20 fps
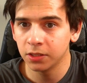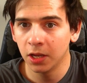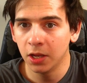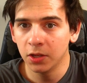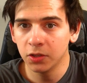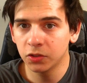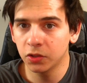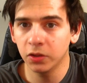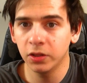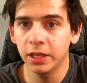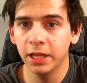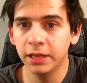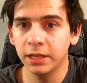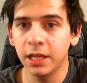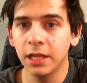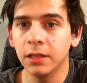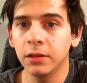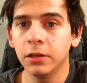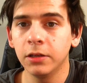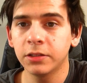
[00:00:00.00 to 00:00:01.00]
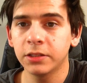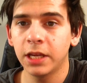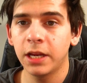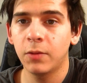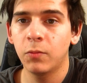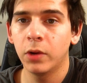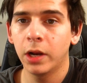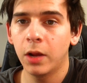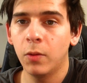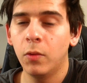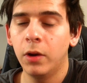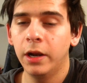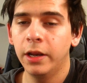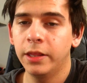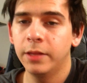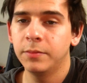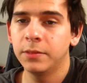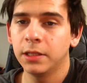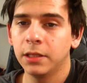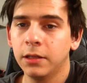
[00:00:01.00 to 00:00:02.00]
so that they looked like what I wanted
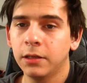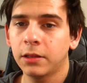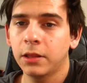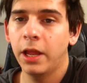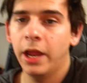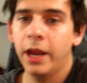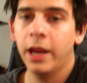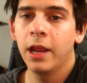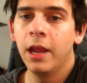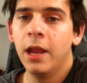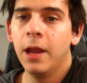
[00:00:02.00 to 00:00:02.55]
them to look like.